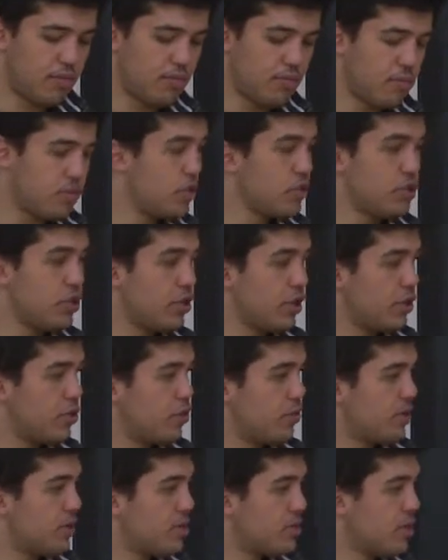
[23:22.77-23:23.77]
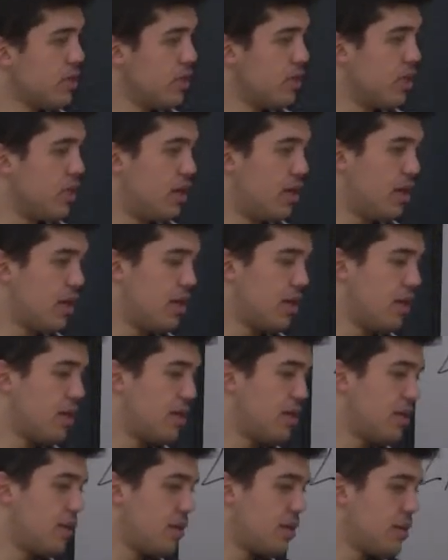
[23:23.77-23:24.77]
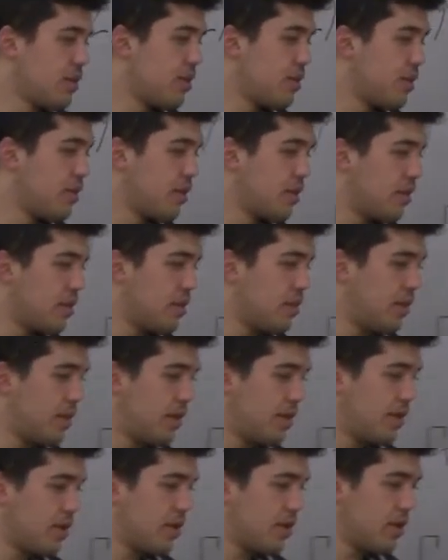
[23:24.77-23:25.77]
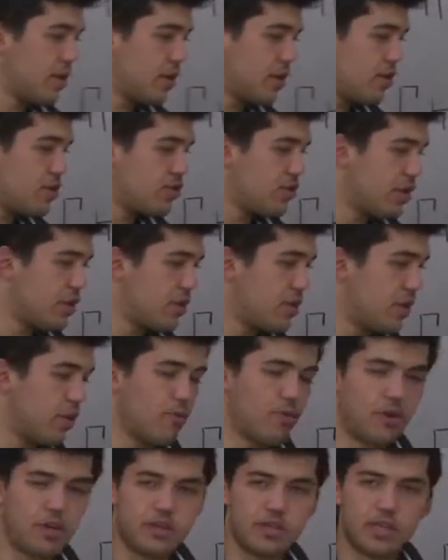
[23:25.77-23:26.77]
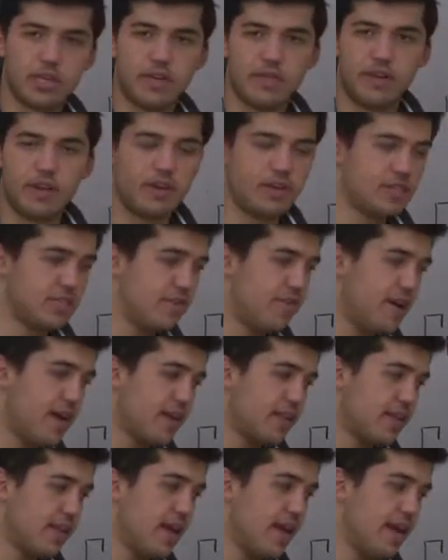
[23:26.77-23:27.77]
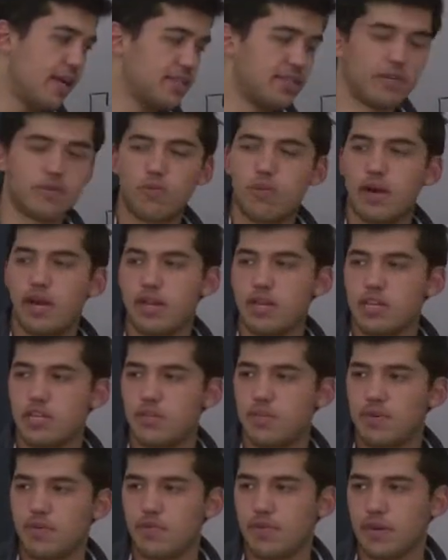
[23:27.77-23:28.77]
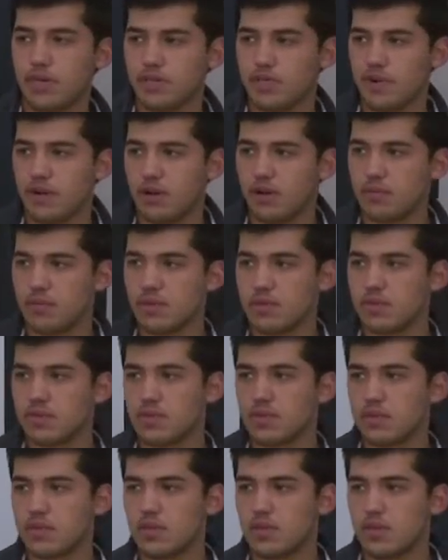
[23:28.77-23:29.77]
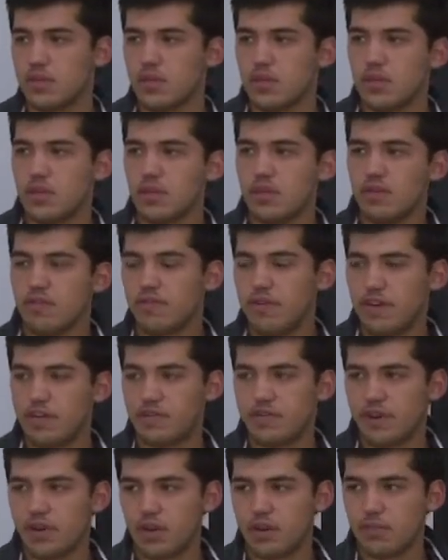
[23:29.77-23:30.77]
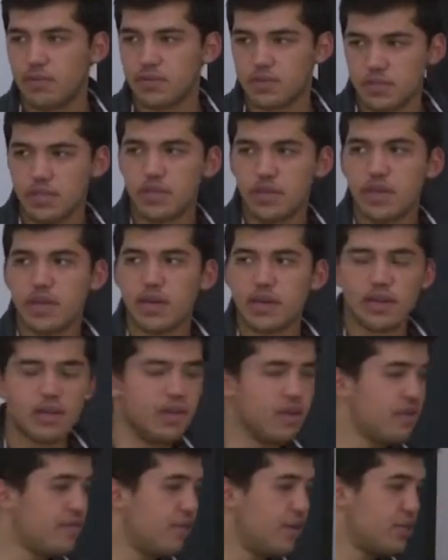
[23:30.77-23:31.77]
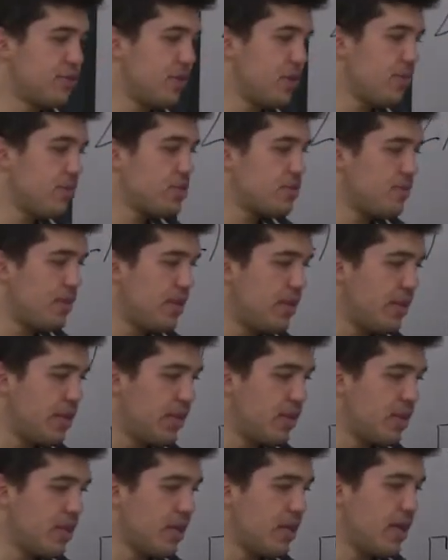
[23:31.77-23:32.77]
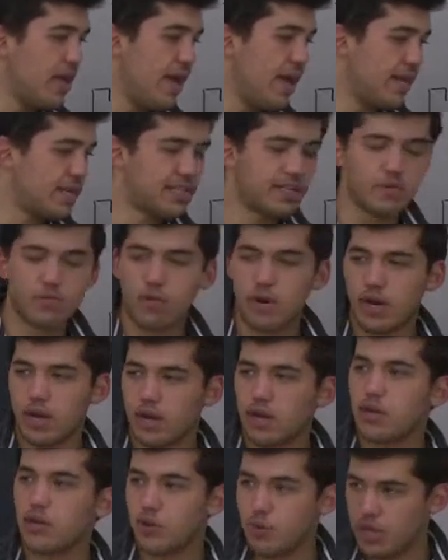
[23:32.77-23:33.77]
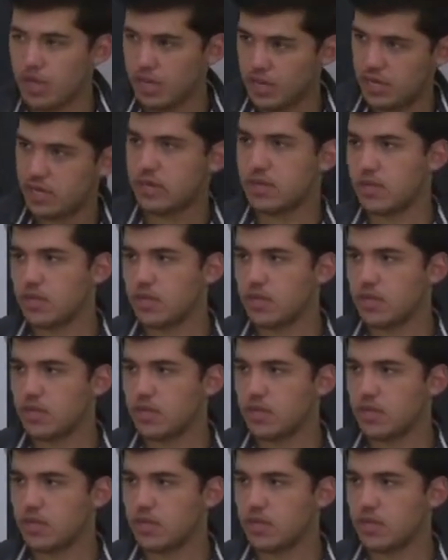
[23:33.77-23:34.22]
It's okay, no worries. The constraint that we need to give here is the fact that X and Y need to be fresh variables. Fresh variables, yeah. Fresh variables meaning X and Y are unique